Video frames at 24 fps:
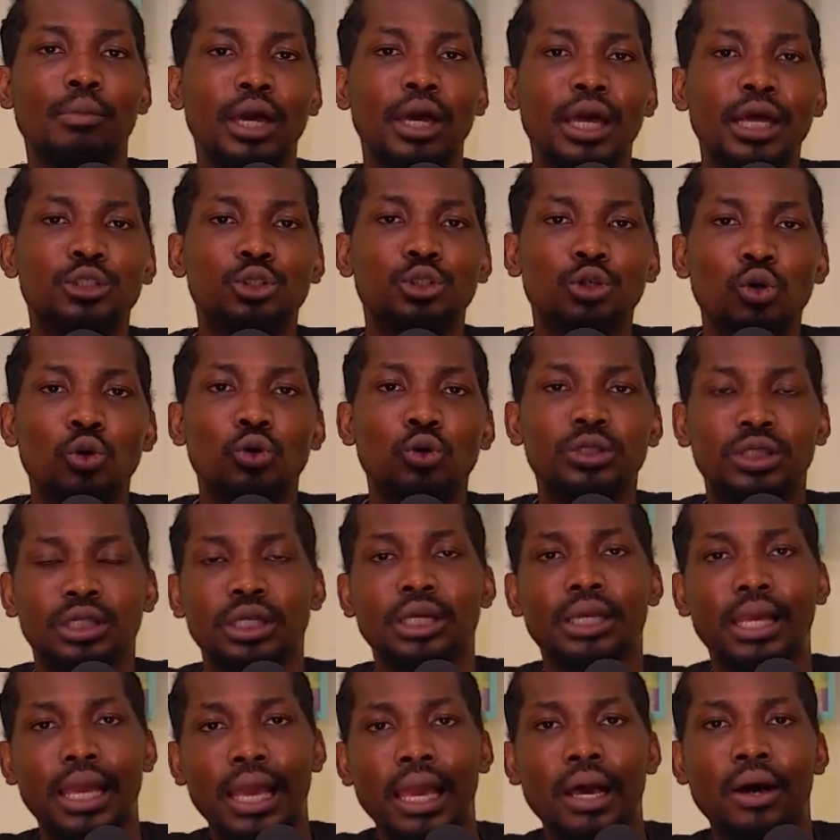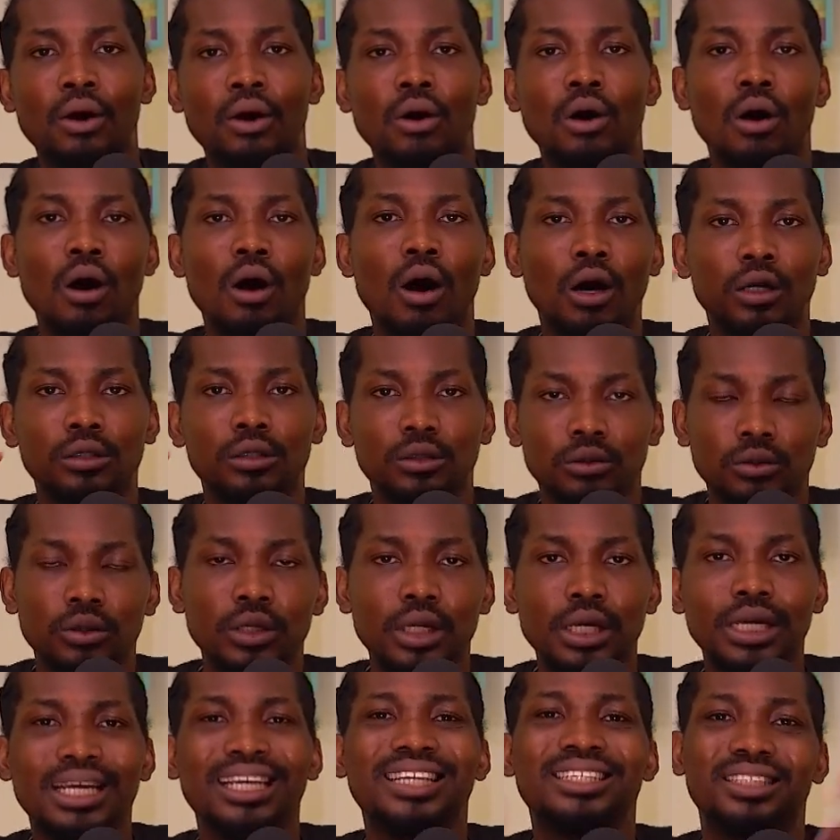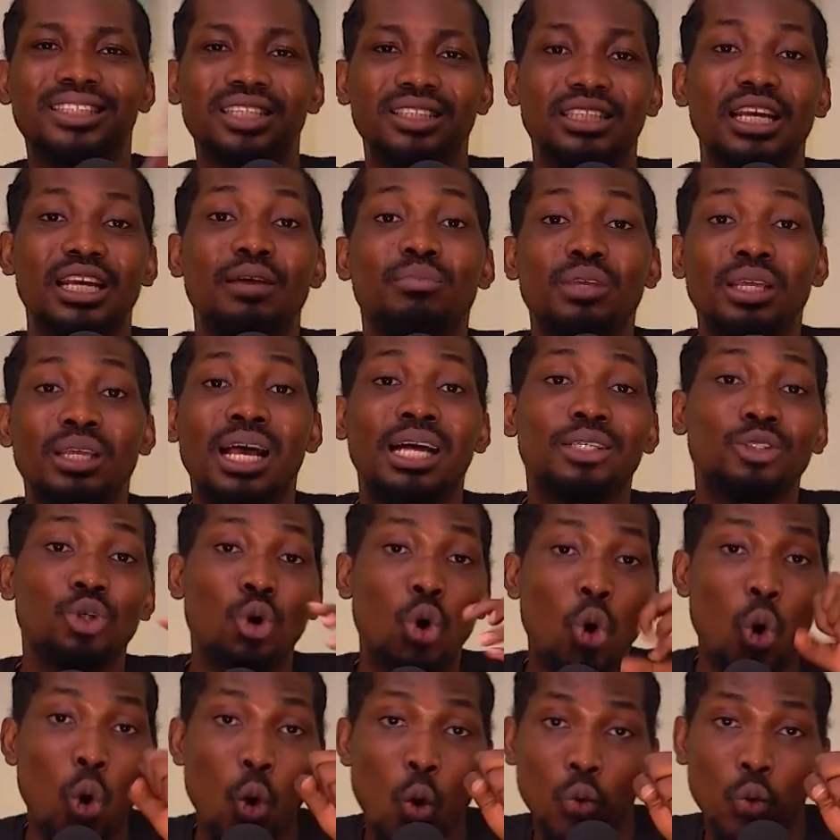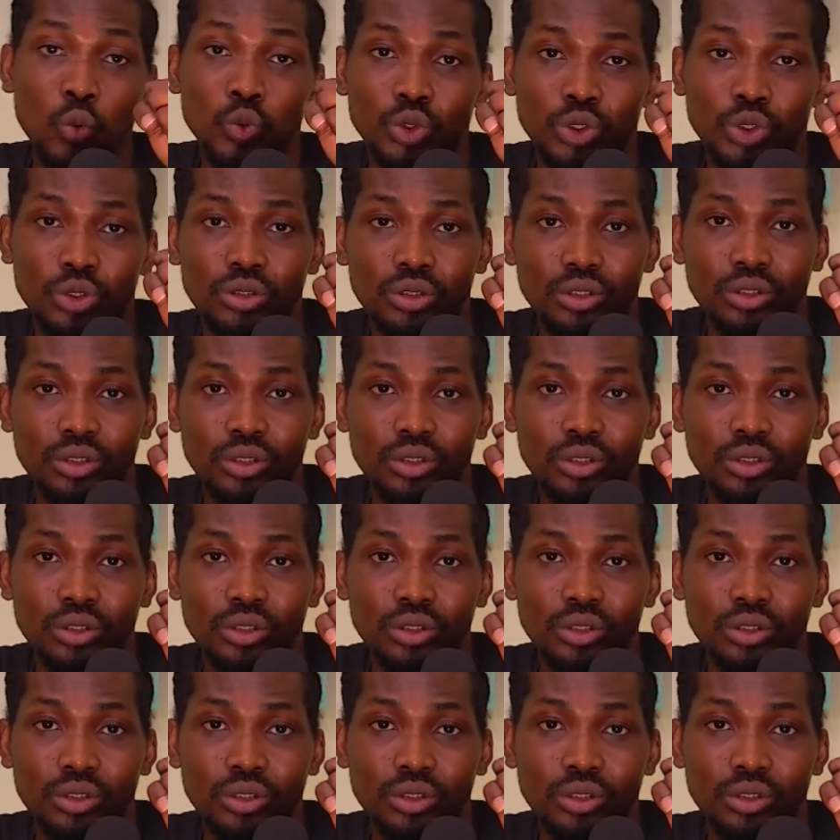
H O D L, huddle, is the same thing as hold.